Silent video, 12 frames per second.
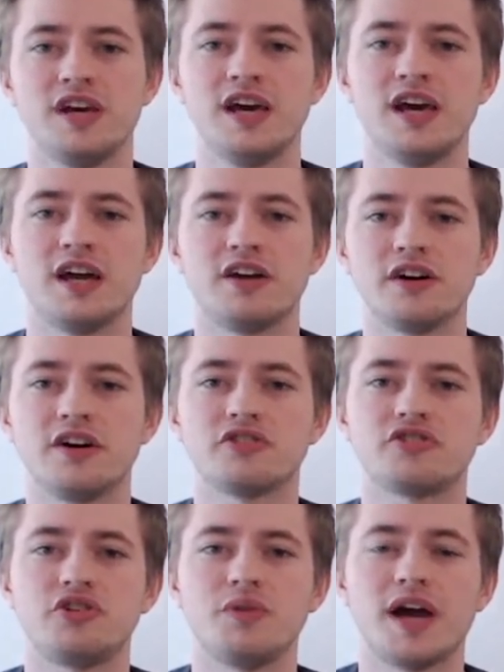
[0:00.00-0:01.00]
and I
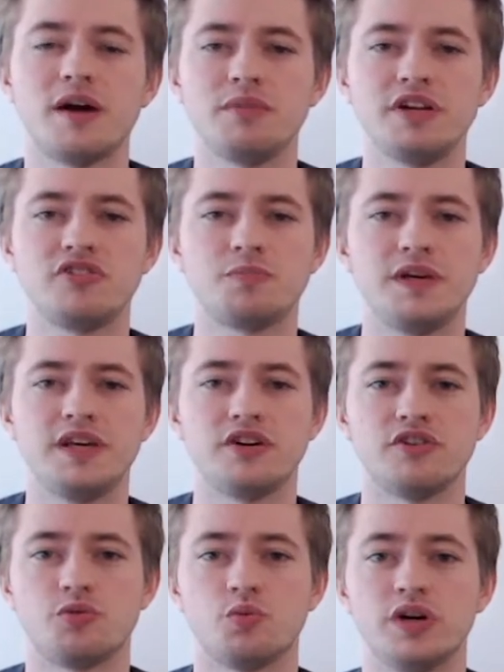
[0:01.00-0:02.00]
asked you how many
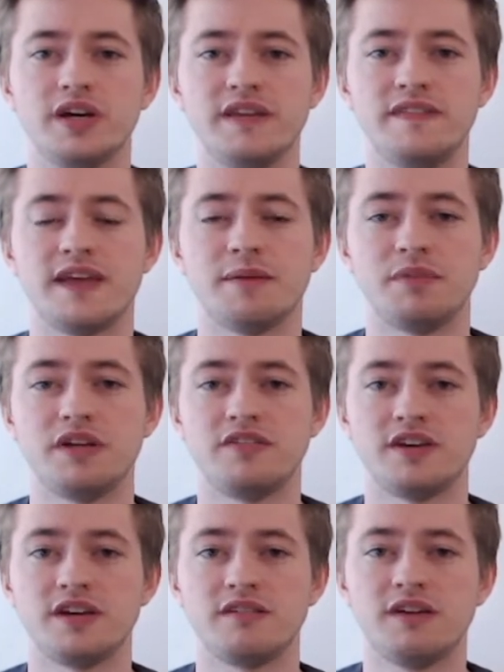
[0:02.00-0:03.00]
speakers were in that
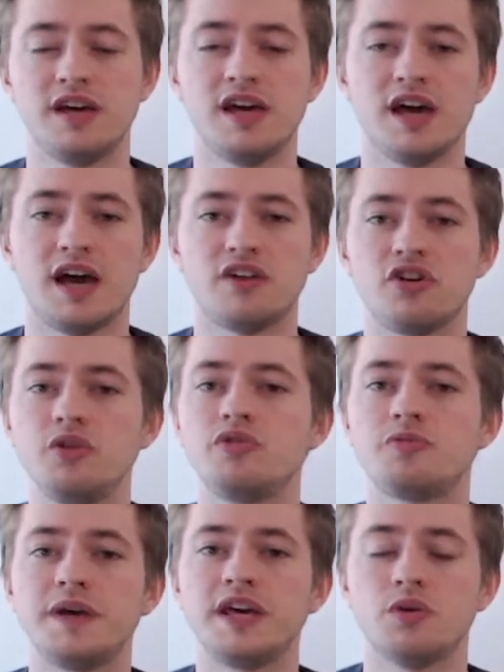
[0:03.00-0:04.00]
meeting and who was
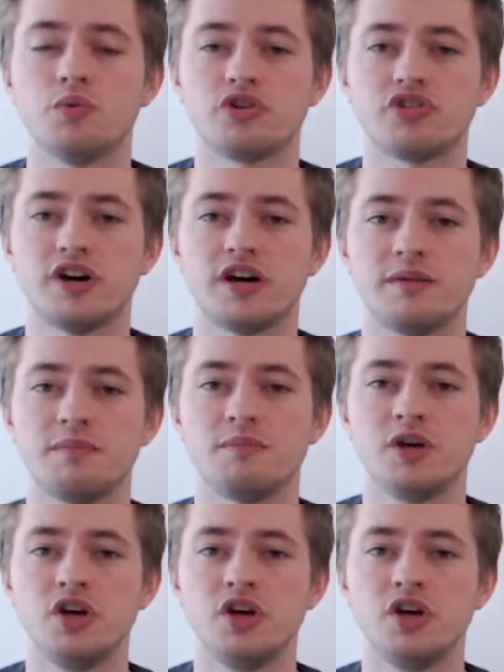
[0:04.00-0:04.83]
speaking at what time.